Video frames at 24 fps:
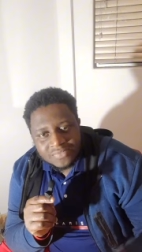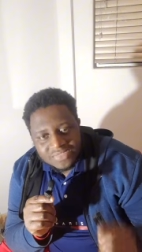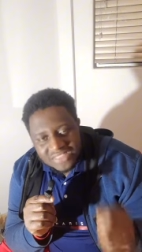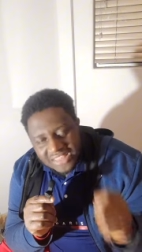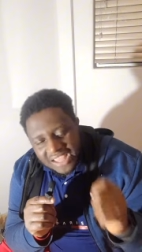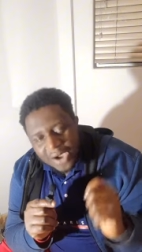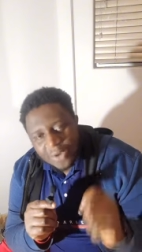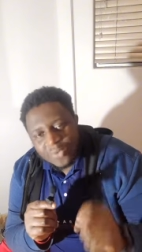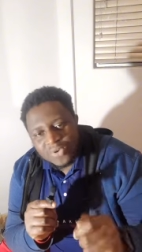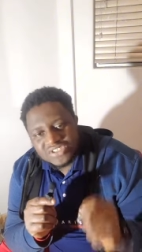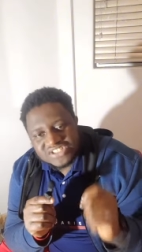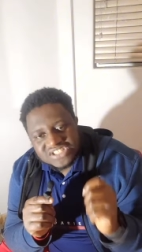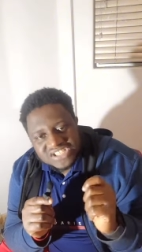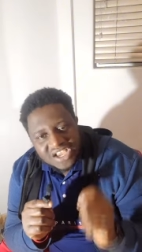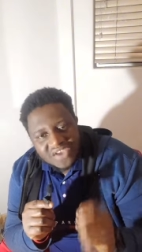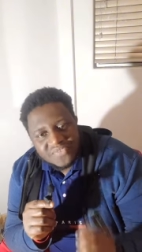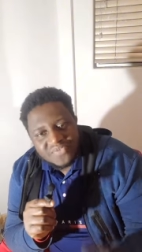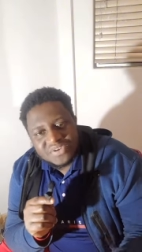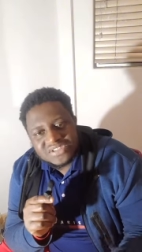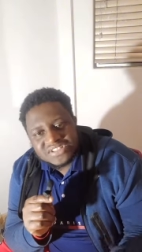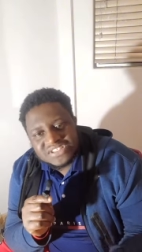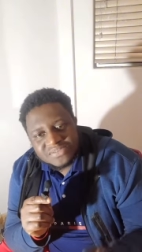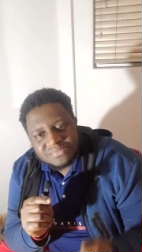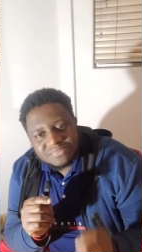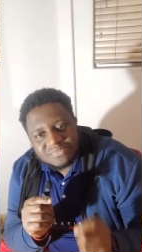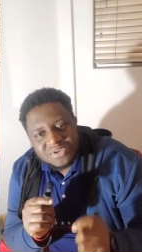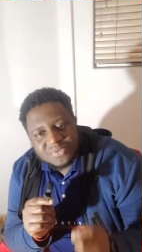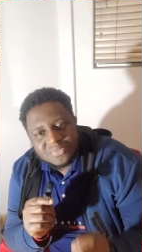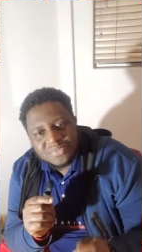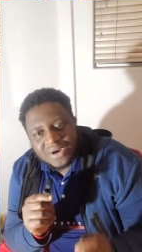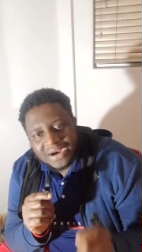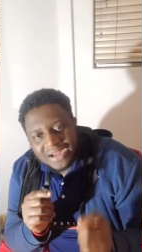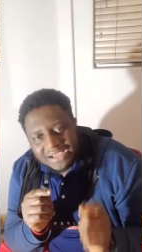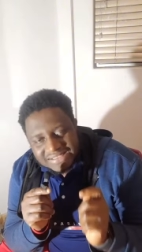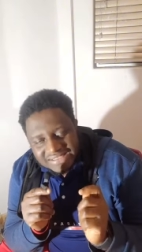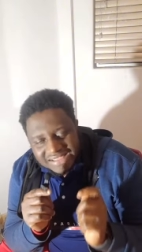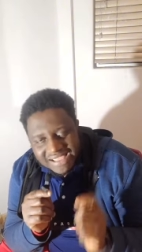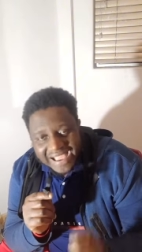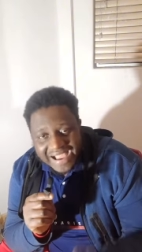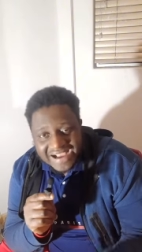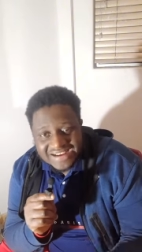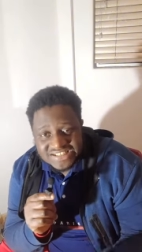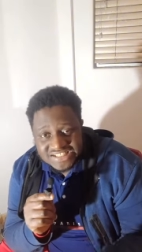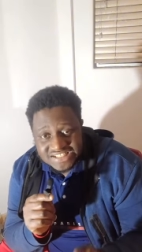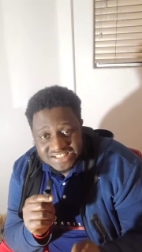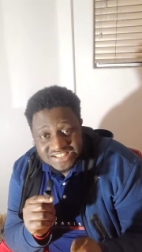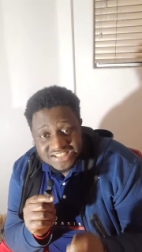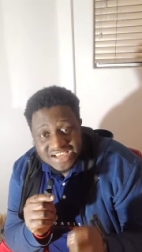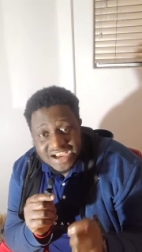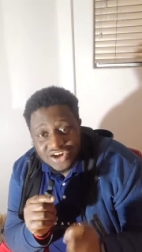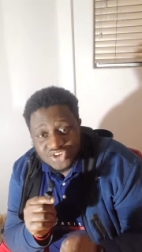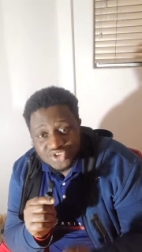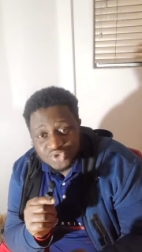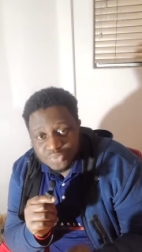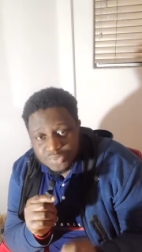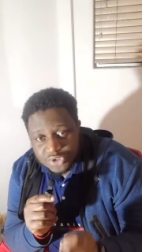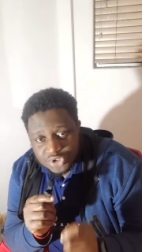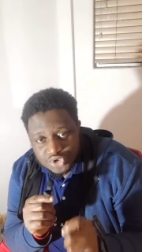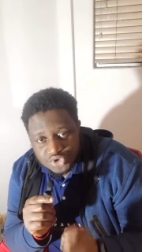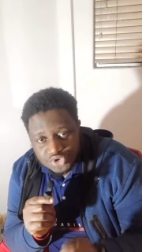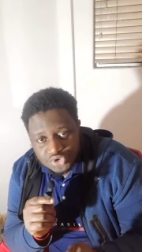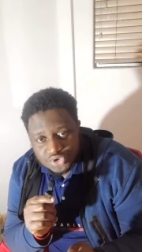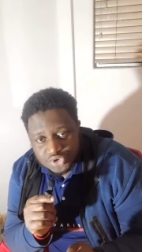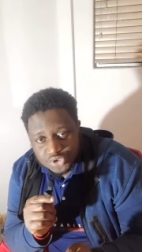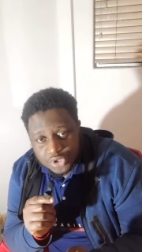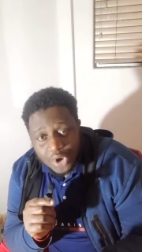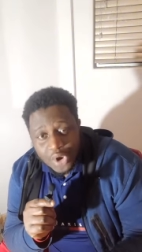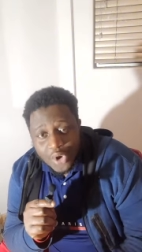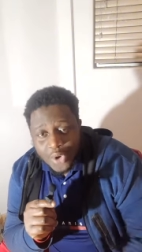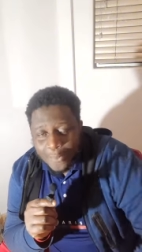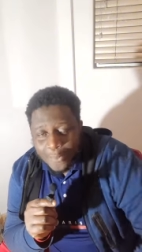That was everything Big Brother tasked this housemate to do.